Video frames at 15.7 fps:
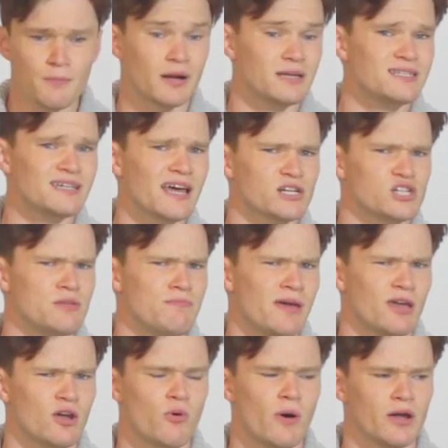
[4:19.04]
But I did actually
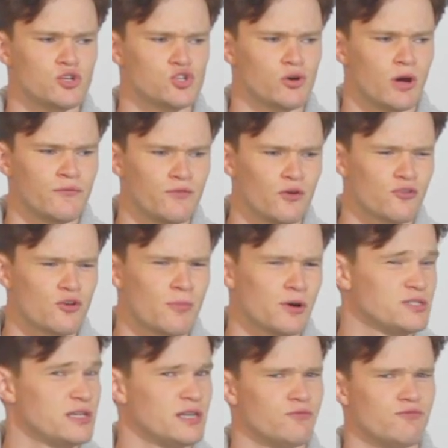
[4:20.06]
make quite a dry vodka
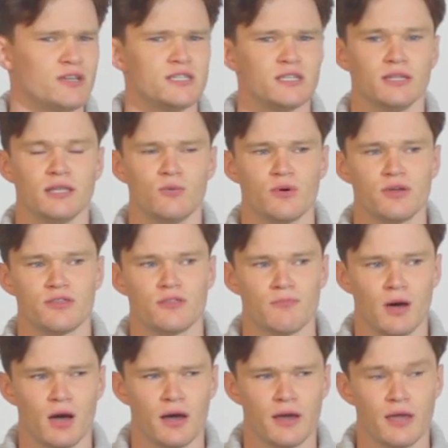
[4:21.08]
martini recently with
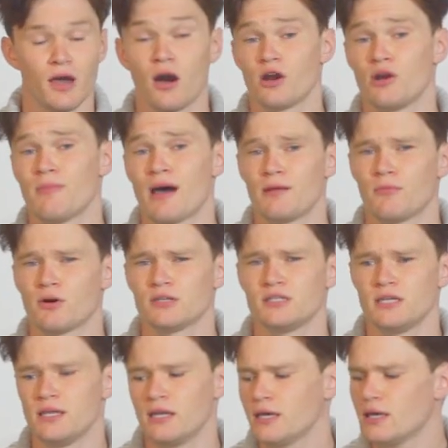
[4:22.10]
my Iron Man
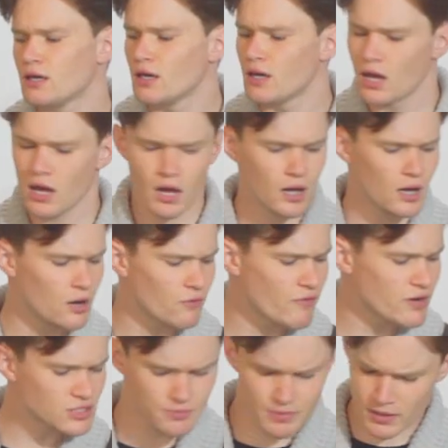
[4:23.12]
martini
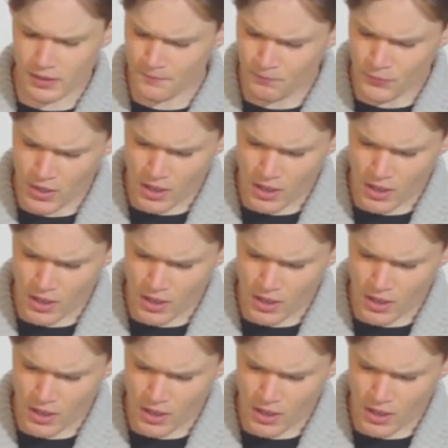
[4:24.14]
recipe.